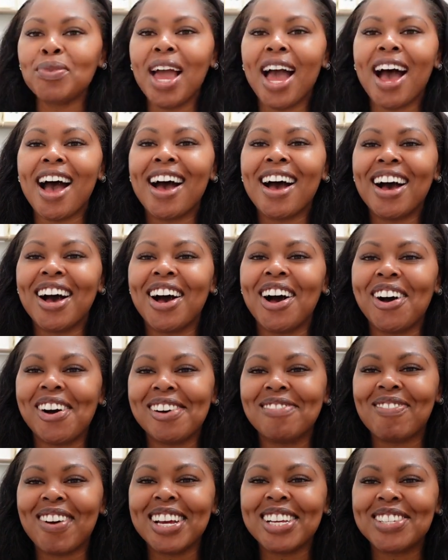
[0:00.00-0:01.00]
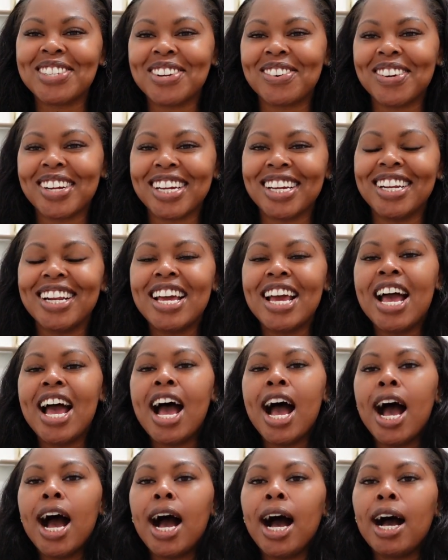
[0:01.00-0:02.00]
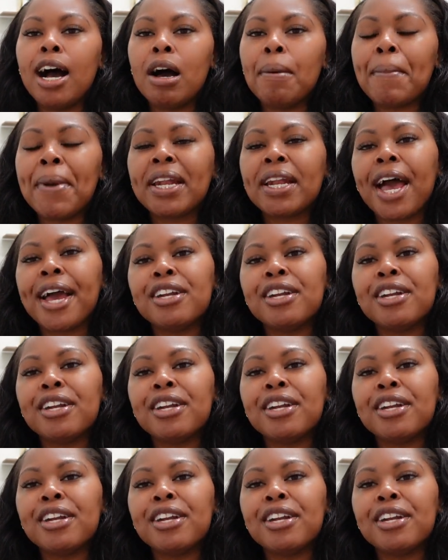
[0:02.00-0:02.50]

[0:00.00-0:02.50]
on my screen. And